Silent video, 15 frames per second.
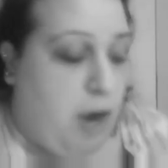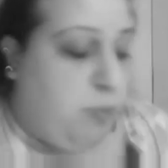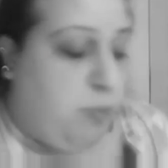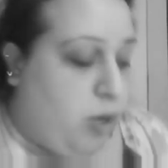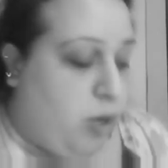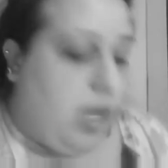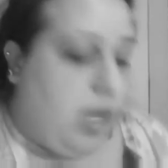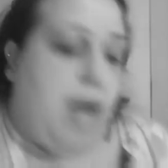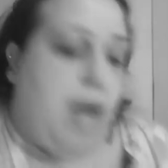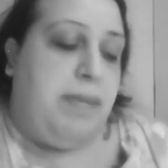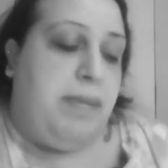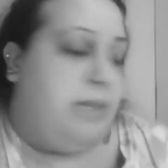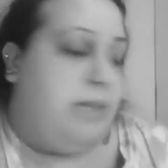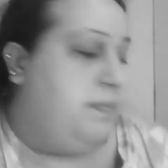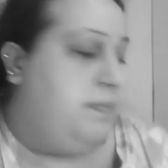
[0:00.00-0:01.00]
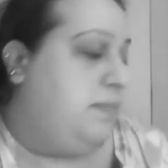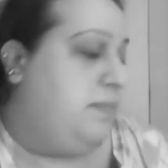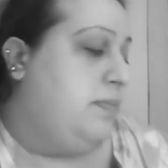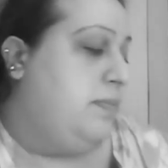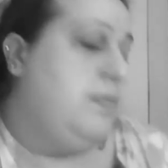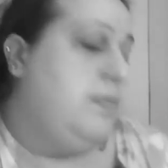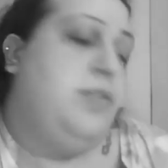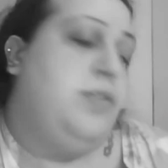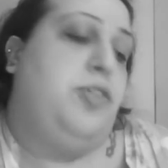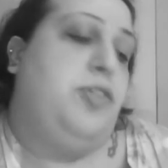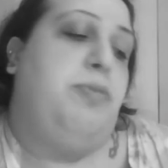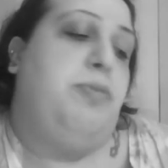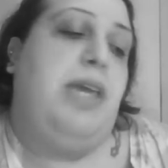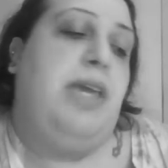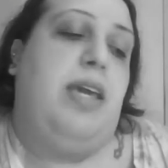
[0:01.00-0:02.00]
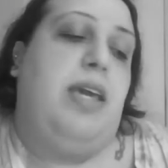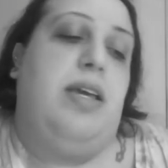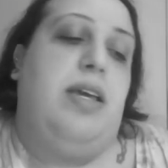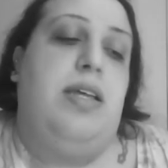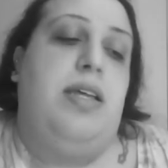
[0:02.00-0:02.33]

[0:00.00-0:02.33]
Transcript: more common to be